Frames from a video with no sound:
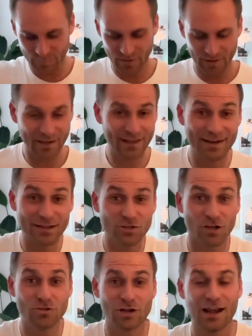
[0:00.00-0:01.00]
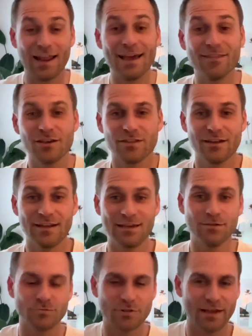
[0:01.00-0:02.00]
Again, I talked to a client the other day
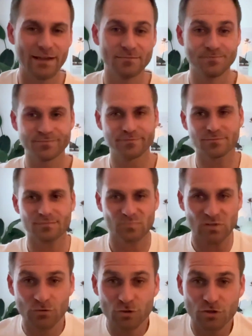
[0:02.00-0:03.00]
who was